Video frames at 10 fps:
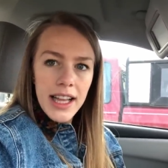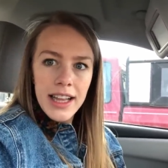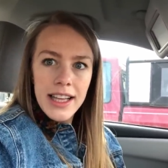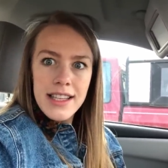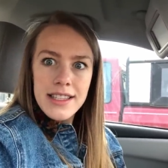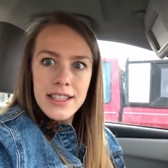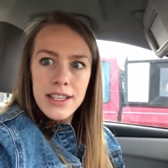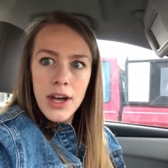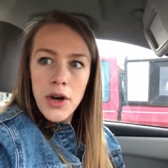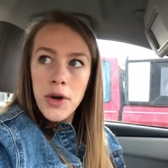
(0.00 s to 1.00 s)
let's
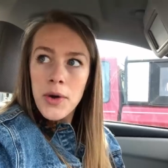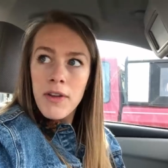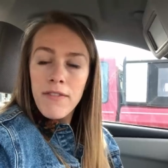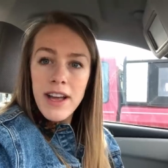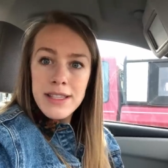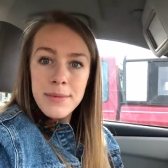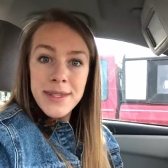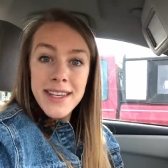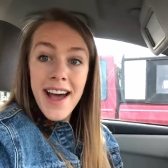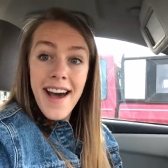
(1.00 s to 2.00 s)
go and find some
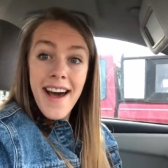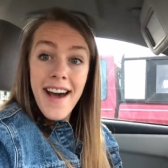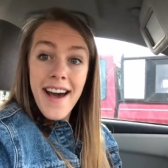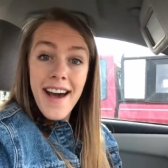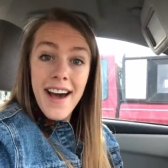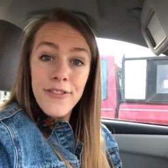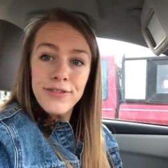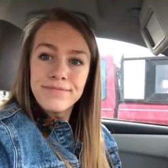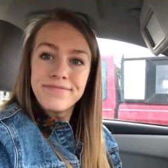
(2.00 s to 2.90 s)
stuff.